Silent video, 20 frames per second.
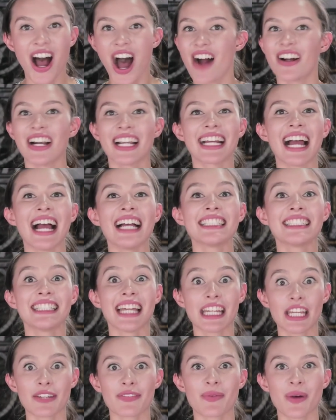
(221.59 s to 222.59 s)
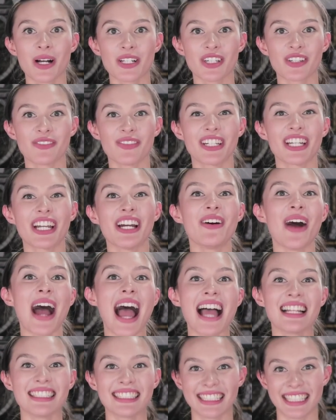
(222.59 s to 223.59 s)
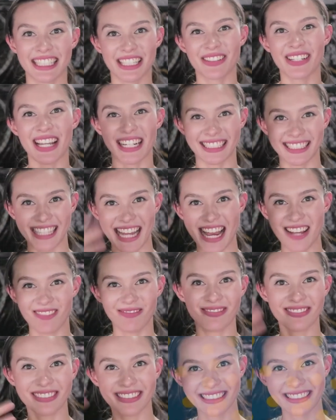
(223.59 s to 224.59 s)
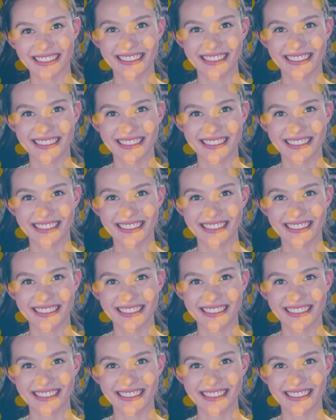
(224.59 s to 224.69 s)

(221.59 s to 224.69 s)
All right, guys, thank you for watching the video and see you next time.